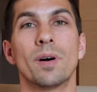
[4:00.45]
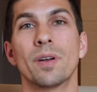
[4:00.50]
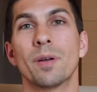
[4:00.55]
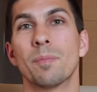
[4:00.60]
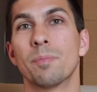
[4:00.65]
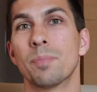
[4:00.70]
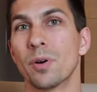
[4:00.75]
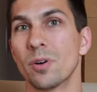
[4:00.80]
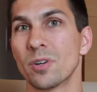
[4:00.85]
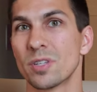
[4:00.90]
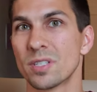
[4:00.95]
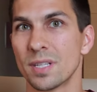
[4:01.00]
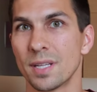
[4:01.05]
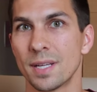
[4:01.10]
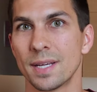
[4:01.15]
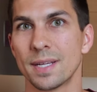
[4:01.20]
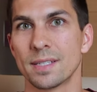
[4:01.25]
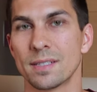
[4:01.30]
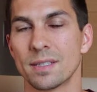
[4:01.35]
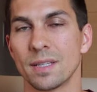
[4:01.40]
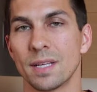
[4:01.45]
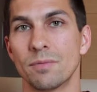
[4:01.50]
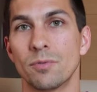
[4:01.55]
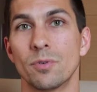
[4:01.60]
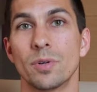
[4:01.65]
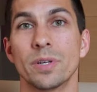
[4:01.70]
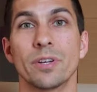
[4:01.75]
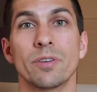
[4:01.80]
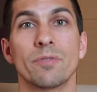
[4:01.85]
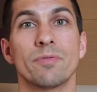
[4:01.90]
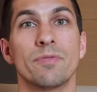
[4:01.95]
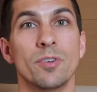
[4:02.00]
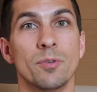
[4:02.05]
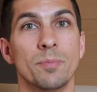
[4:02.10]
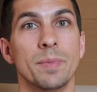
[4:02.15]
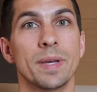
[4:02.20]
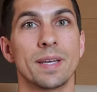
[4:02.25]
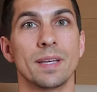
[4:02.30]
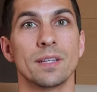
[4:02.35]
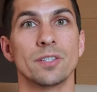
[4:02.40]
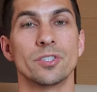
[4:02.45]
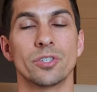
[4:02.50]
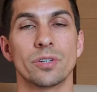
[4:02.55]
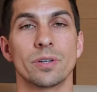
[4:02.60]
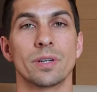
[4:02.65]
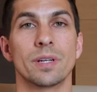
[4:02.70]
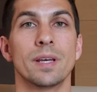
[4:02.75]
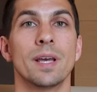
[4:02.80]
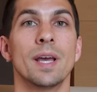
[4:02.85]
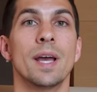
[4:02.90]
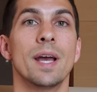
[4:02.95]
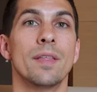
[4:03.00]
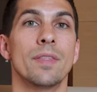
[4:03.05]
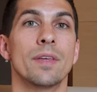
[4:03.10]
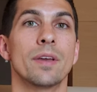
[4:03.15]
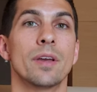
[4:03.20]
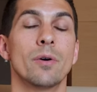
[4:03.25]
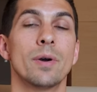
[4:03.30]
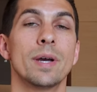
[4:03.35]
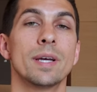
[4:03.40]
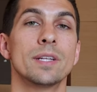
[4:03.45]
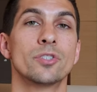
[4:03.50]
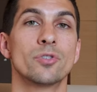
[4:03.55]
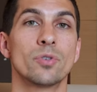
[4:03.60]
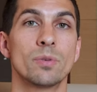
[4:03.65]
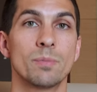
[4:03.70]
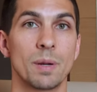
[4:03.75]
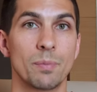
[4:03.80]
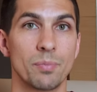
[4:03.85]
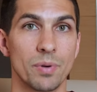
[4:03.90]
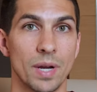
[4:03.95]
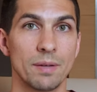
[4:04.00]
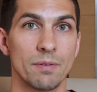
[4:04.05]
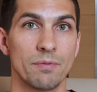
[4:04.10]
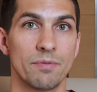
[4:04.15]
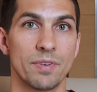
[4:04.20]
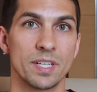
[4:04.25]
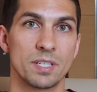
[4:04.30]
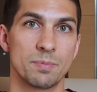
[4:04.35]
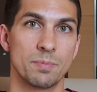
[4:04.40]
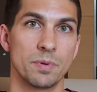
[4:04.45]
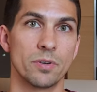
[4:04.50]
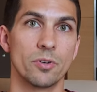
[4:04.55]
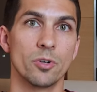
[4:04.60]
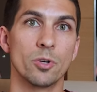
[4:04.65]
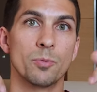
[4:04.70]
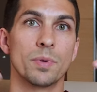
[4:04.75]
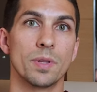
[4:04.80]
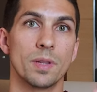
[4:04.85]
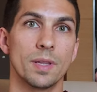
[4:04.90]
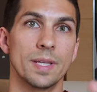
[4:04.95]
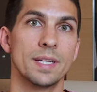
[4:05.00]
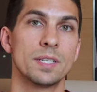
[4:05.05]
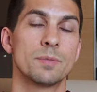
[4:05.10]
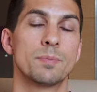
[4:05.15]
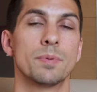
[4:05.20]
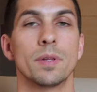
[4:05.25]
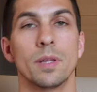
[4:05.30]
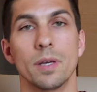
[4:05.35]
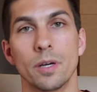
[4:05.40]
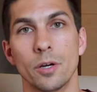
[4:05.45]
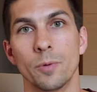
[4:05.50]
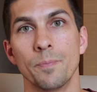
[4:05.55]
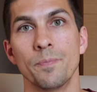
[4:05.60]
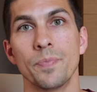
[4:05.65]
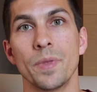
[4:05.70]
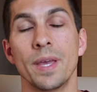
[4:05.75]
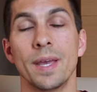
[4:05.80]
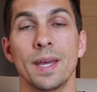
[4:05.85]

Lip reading: on a personalized level in your filmmaking journey, then go ahead and join my private Facebook group linked below.